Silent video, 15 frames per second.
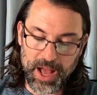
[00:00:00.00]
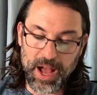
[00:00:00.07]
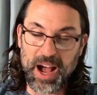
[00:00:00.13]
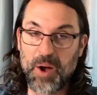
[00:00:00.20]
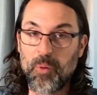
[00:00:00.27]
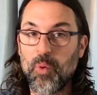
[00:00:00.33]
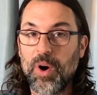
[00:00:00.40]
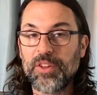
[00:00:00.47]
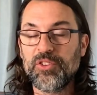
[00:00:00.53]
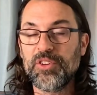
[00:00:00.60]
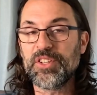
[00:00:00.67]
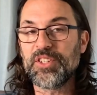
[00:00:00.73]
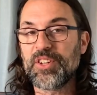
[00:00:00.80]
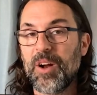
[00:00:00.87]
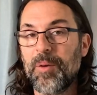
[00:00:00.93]
I want you
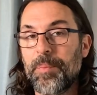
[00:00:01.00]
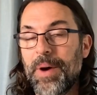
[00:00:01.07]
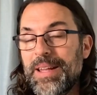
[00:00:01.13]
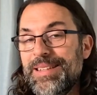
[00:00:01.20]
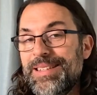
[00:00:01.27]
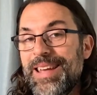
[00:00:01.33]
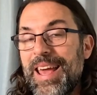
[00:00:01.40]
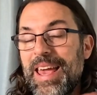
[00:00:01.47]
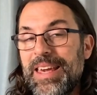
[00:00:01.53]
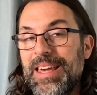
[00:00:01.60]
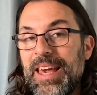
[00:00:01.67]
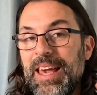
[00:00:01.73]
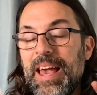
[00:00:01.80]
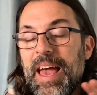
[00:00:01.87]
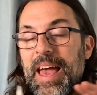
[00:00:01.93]
to start by
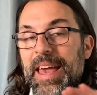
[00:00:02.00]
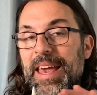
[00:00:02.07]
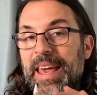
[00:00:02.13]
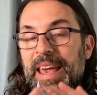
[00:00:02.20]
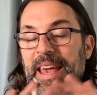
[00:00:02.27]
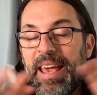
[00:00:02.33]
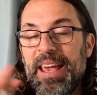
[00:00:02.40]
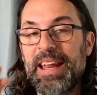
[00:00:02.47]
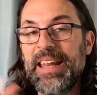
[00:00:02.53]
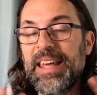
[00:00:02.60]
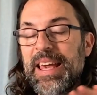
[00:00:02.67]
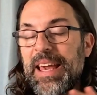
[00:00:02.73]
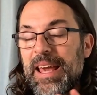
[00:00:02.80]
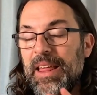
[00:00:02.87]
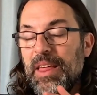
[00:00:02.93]
taking
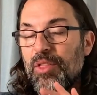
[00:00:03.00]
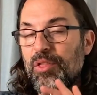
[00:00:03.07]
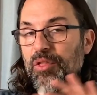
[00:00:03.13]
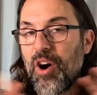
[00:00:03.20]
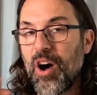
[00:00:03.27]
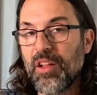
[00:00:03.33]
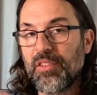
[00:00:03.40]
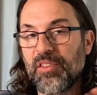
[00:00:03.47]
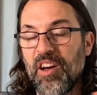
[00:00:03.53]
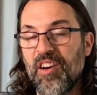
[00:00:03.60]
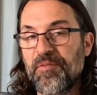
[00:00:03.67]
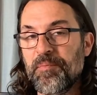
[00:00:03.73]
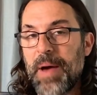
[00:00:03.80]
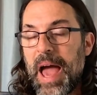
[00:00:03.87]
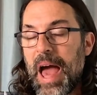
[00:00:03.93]
any thoughts
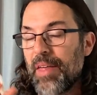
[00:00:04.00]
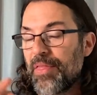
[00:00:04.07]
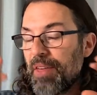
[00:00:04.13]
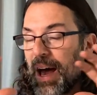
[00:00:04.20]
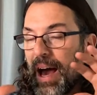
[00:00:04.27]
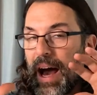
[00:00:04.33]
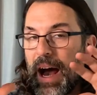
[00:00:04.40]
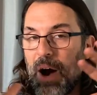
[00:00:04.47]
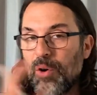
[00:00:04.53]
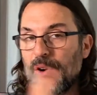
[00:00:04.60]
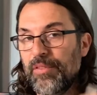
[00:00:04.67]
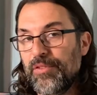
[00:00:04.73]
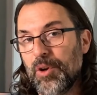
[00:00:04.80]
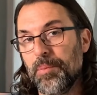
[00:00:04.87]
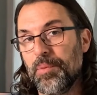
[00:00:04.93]
of math out
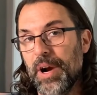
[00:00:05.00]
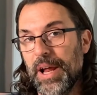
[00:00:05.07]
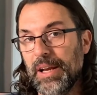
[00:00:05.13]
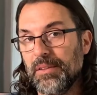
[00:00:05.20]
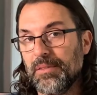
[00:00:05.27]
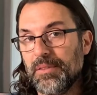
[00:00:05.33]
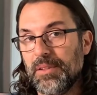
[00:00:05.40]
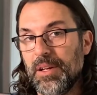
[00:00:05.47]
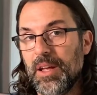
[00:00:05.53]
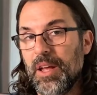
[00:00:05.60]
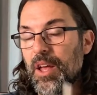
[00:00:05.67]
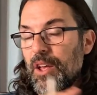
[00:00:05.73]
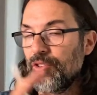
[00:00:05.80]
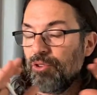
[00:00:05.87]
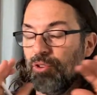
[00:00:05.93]
of your brain.
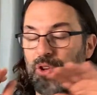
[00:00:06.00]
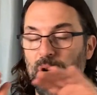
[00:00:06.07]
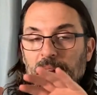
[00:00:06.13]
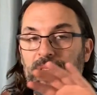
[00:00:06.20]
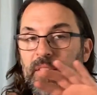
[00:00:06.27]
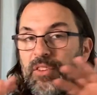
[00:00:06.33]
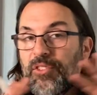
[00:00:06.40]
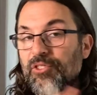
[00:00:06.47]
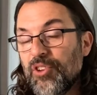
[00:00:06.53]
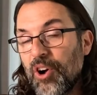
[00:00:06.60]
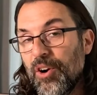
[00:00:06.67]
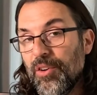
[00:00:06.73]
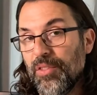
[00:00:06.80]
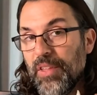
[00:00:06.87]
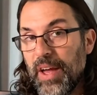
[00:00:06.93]
So don't even
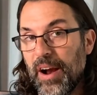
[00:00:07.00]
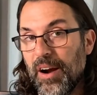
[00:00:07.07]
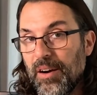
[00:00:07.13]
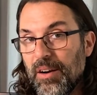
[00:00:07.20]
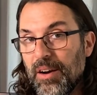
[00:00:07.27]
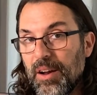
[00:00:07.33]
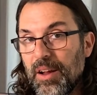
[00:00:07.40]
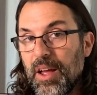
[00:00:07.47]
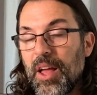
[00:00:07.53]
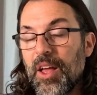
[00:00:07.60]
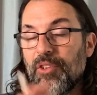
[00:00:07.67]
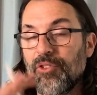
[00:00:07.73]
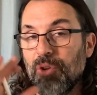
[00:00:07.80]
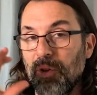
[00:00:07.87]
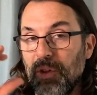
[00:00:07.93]
start there.
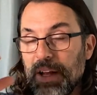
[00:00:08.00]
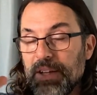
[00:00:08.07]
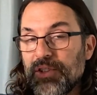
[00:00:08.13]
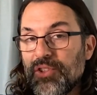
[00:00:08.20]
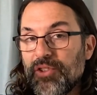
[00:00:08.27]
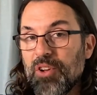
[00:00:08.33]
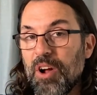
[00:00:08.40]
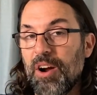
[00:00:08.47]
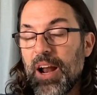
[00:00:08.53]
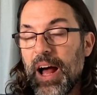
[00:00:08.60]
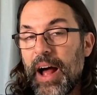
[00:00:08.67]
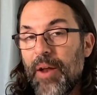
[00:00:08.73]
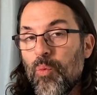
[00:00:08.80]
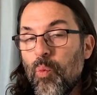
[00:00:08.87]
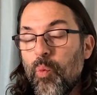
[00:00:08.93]
So let's start
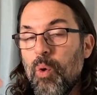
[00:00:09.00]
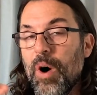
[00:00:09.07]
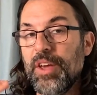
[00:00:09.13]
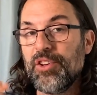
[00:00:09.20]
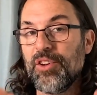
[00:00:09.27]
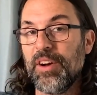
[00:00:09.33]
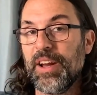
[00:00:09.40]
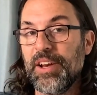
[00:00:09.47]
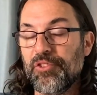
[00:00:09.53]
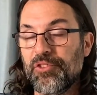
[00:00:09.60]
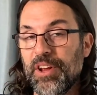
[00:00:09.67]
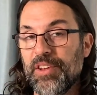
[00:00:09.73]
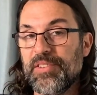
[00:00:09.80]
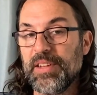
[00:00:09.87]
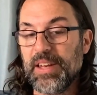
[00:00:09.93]
on what you're
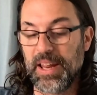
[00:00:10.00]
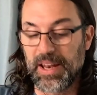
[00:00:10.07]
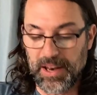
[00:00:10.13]
interested in.